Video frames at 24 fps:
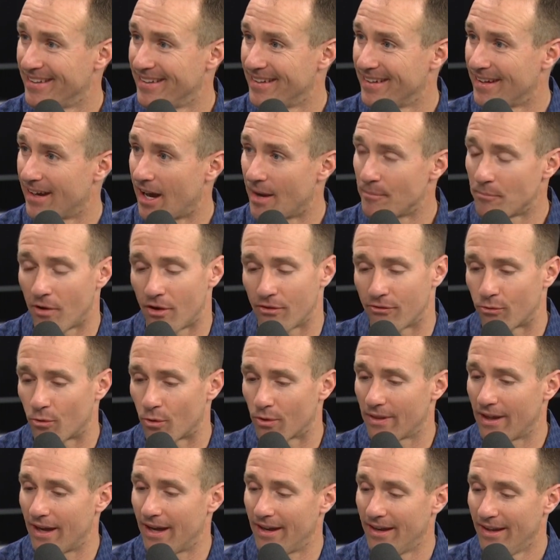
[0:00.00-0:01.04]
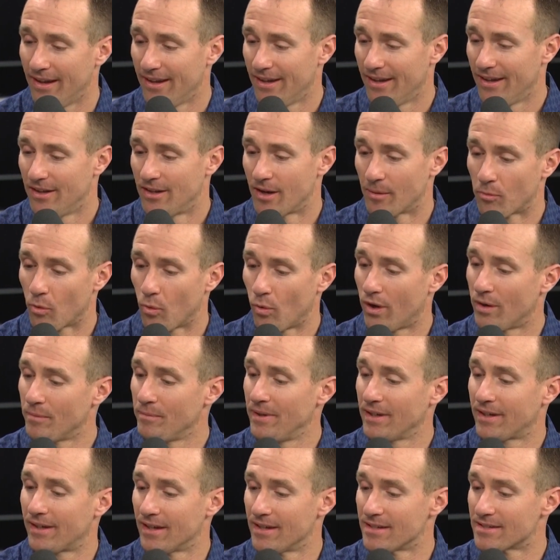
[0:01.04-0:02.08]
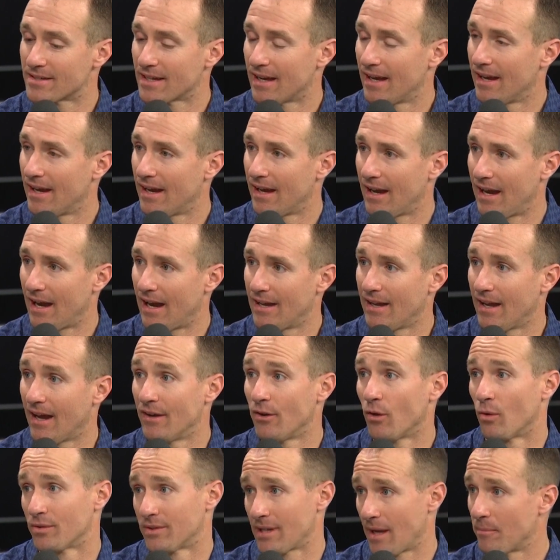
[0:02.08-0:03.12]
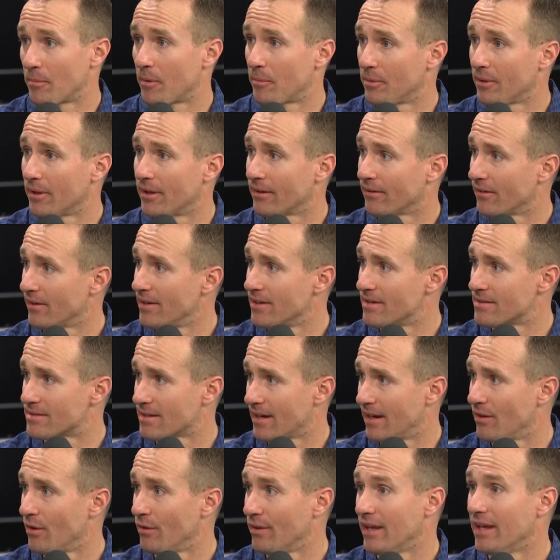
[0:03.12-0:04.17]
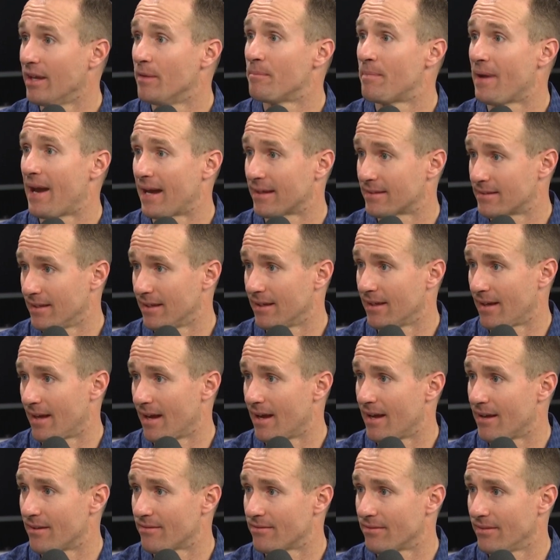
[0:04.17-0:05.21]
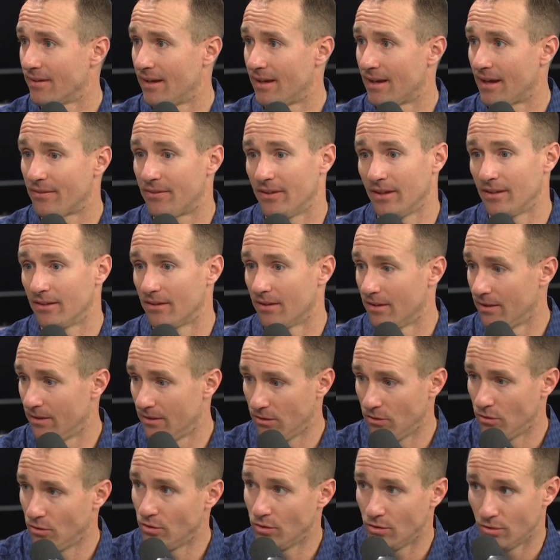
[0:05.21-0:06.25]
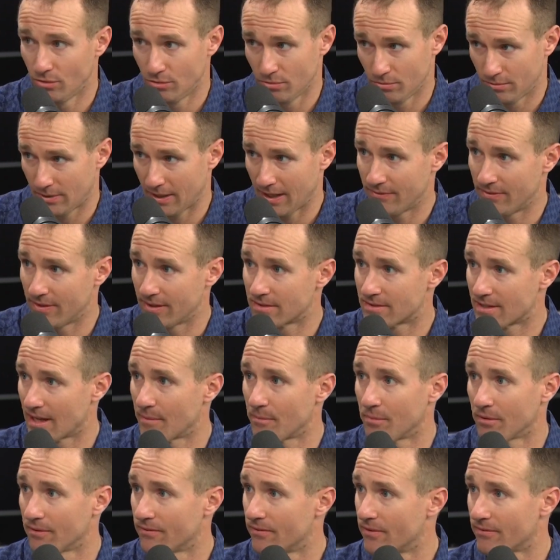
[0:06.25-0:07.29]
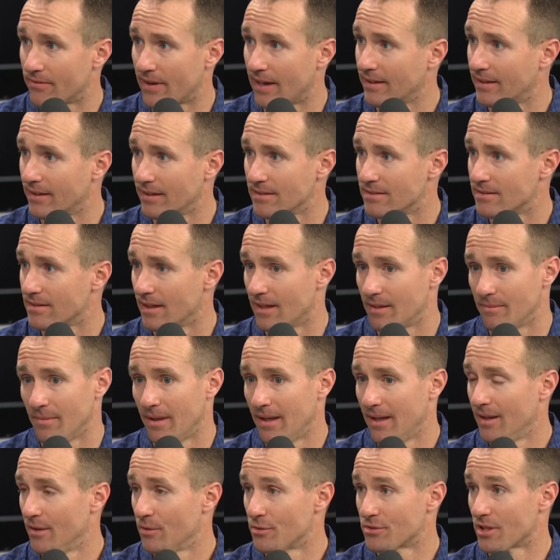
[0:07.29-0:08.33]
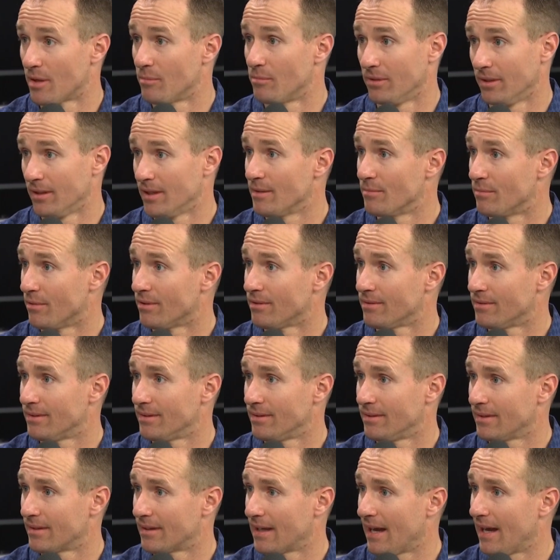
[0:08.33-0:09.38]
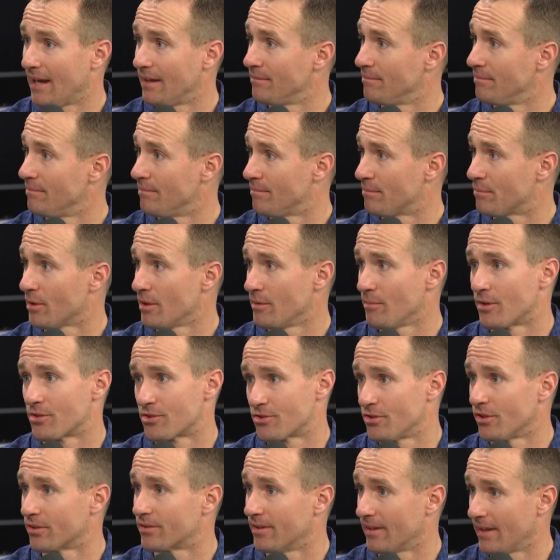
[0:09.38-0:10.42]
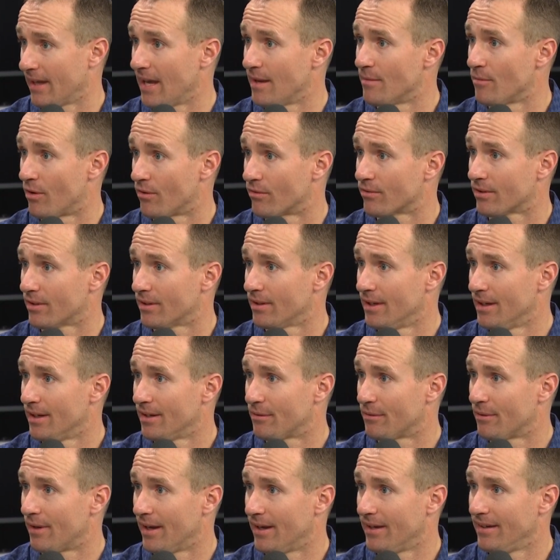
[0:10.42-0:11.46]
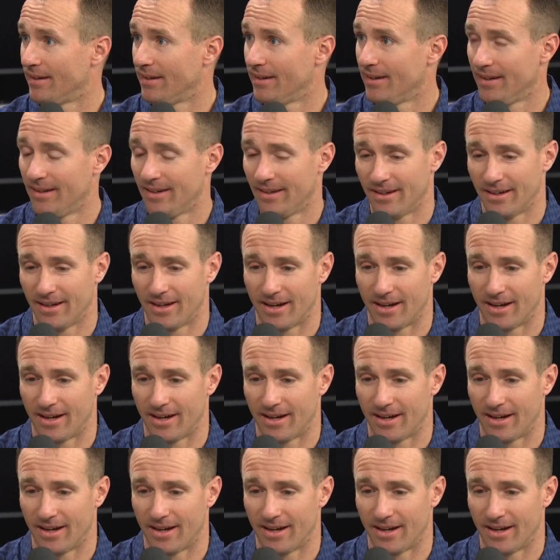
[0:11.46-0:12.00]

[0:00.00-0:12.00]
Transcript: Yeah. I'm all for that. Number one, because I, I, know what type of player he is, and I know right. the impact he can have. Right. And I think that you gave the example of the Vikings game. It was unbelievable. Yeah. The guy pretty much took the game over. Right. Right. Right.